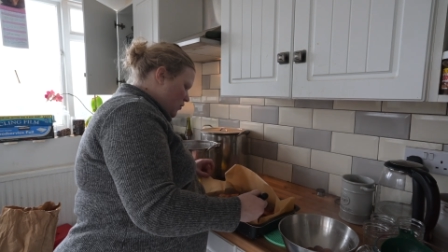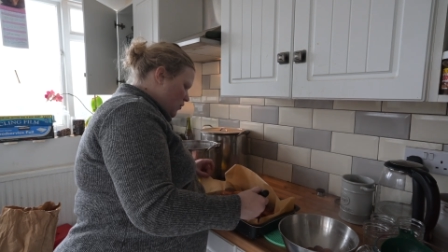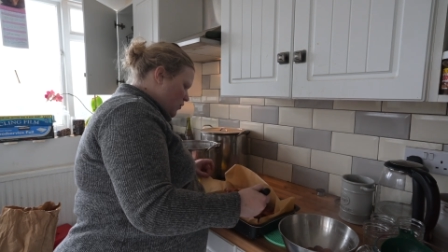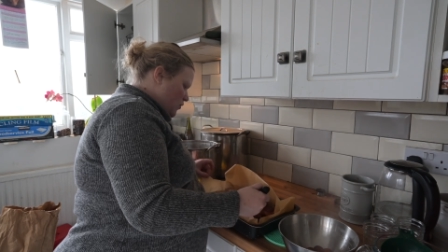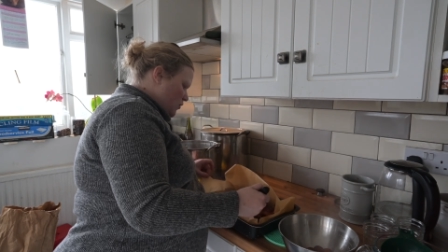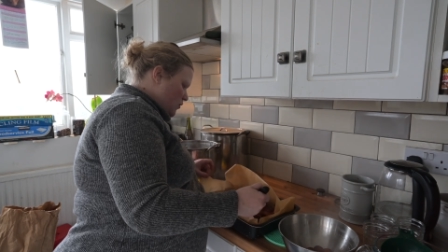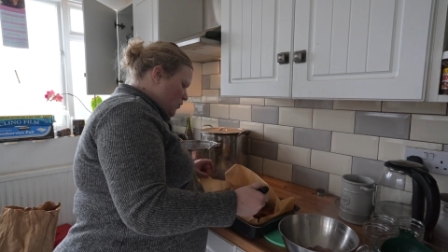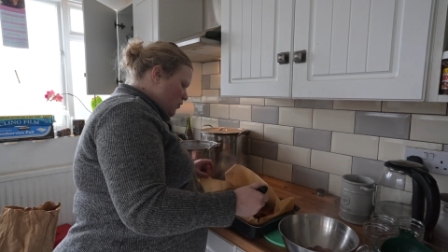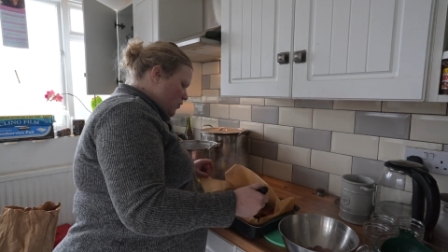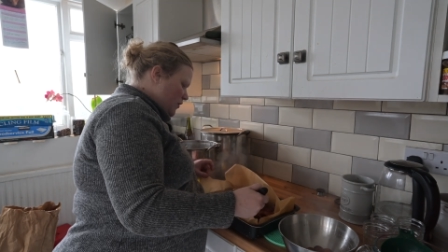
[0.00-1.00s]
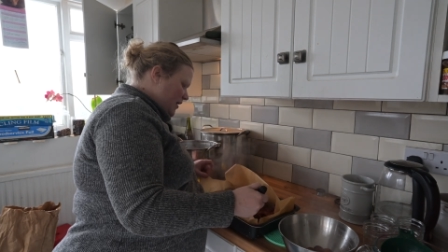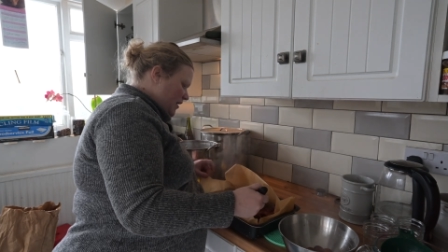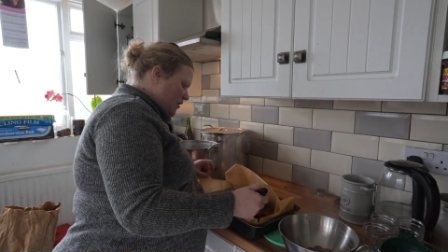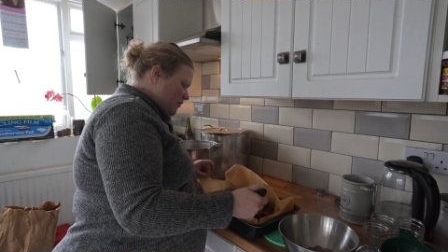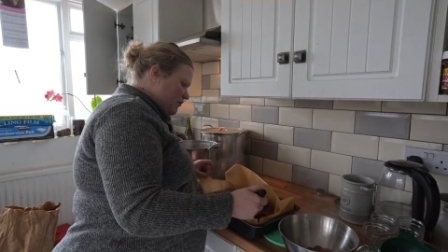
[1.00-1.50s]
Ooh, they
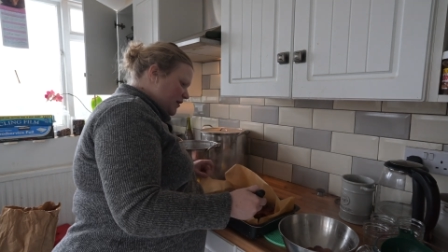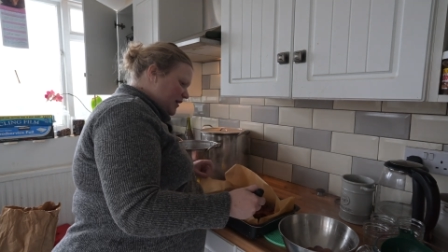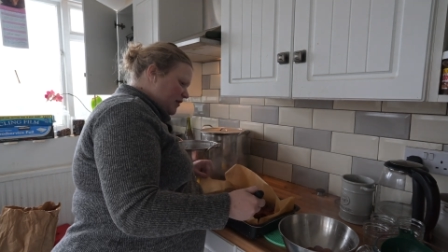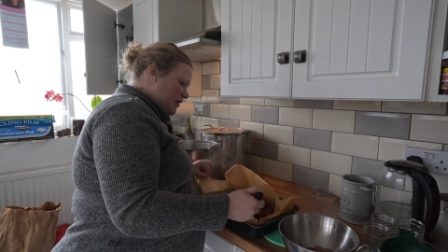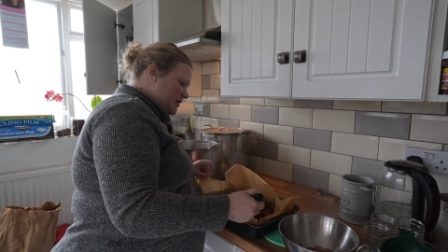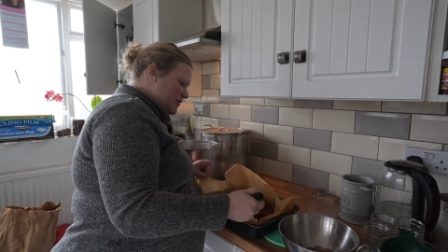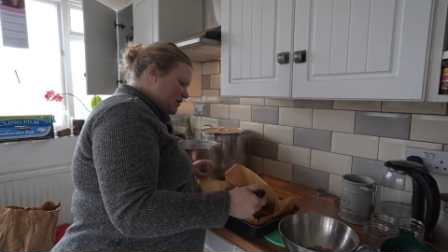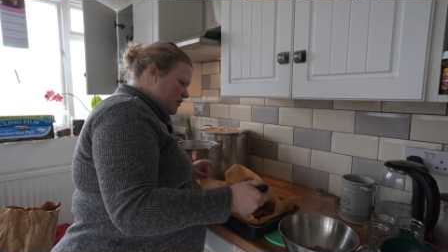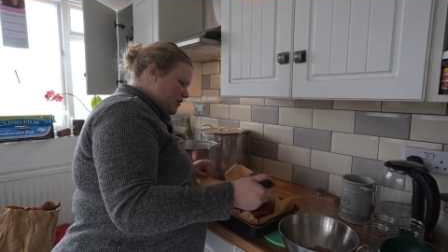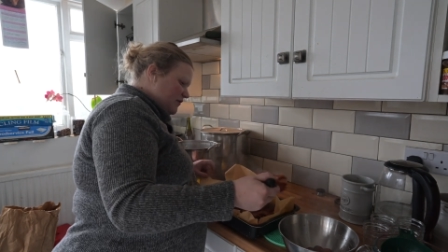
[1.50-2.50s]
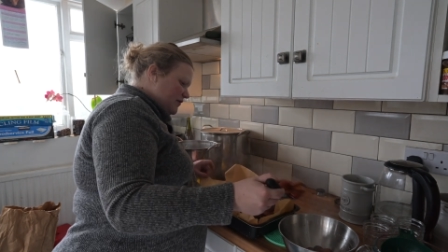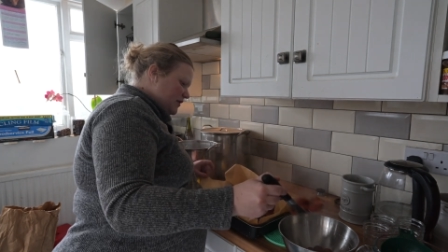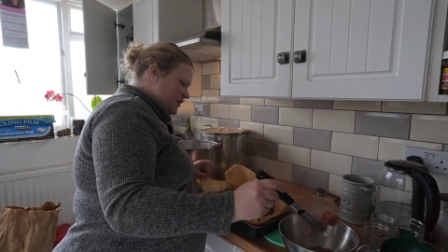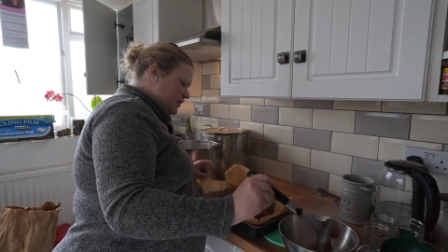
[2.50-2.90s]
are really nice and soft.